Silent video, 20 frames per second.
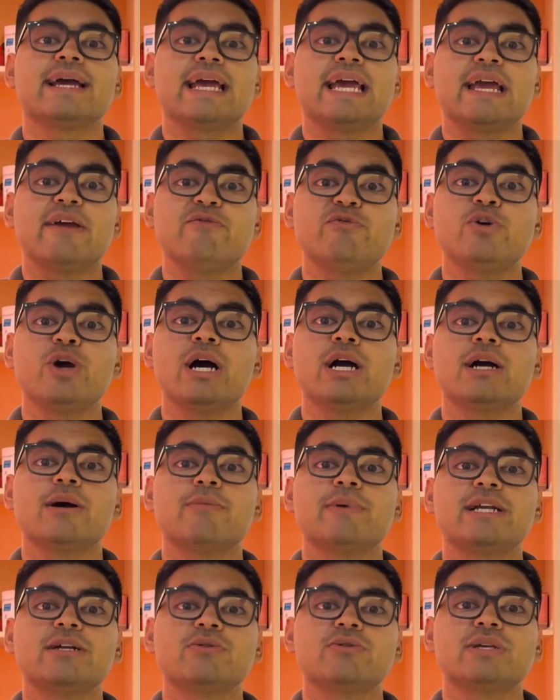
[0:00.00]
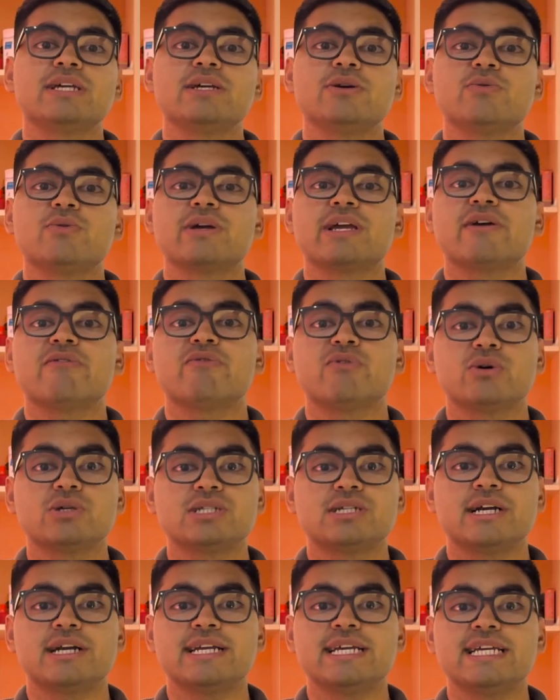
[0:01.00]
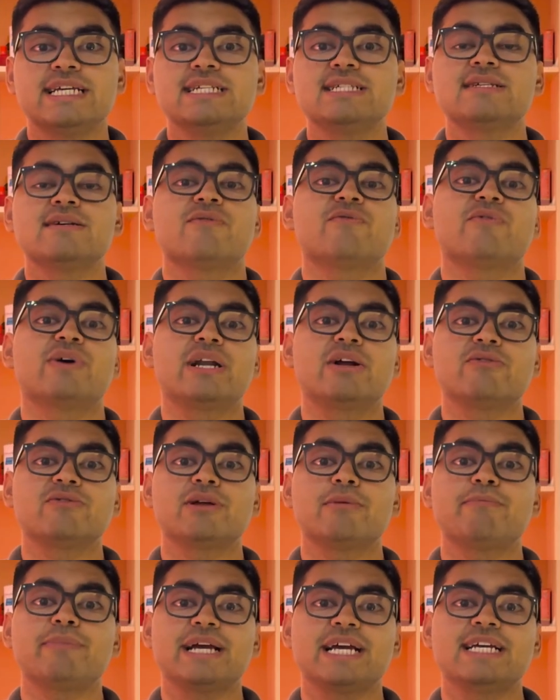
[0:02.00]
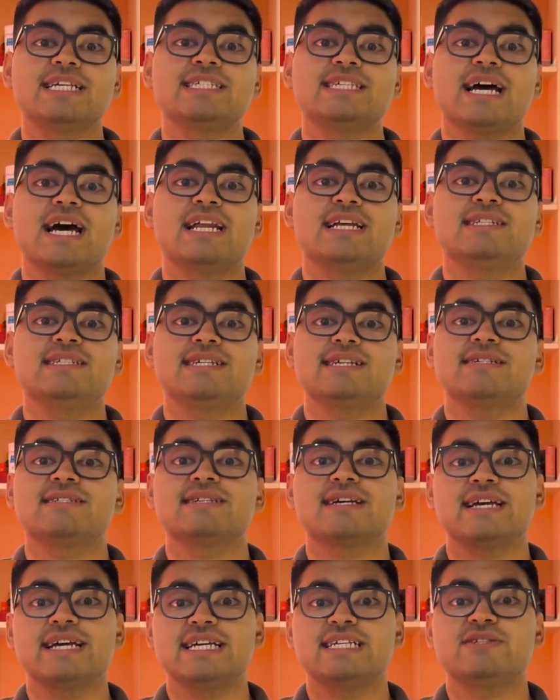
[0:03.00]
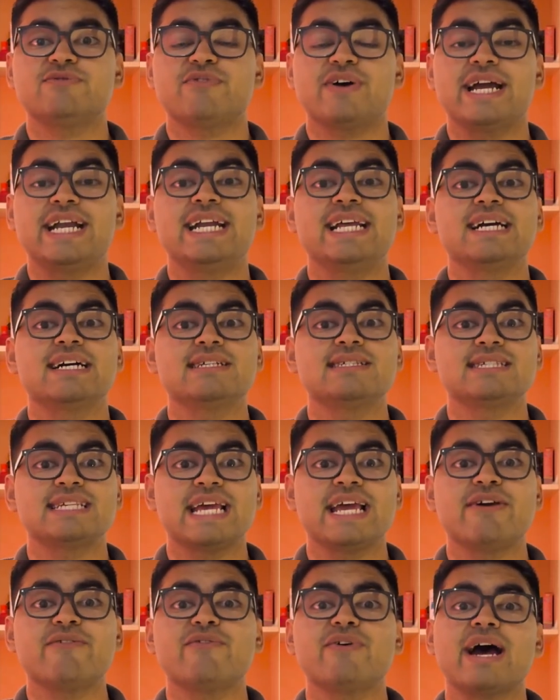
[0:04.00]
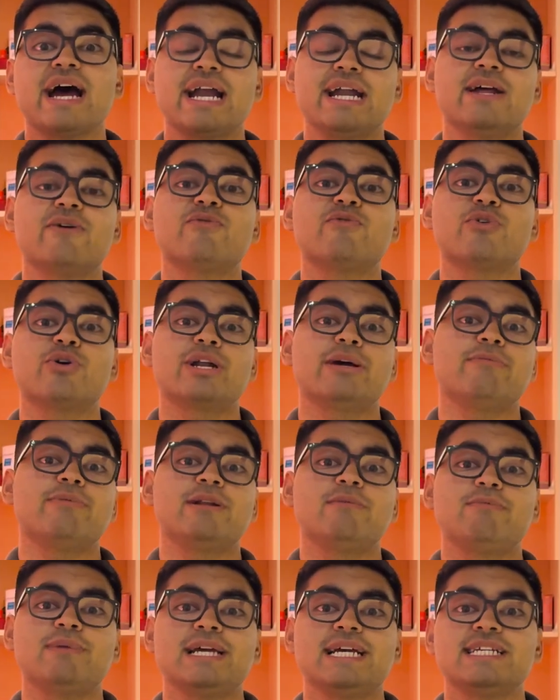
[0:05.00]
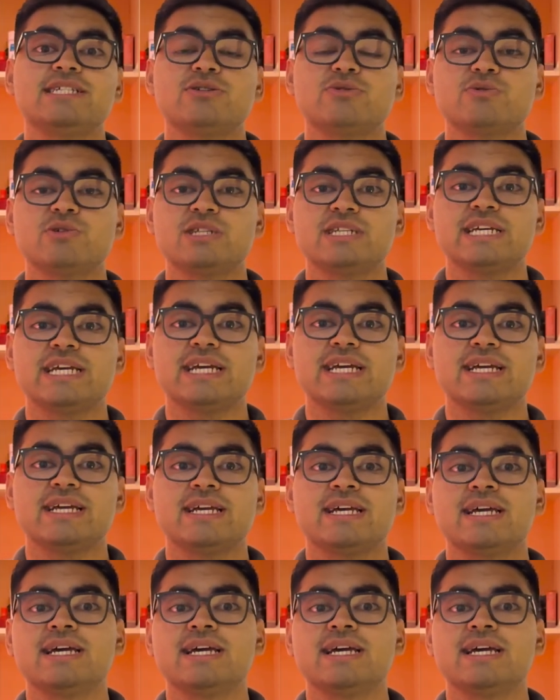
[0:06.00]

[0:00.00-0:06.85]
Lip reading: If you are coming to the UK for studies, one of the biggest challenges is finding a safe and affordable place to stay.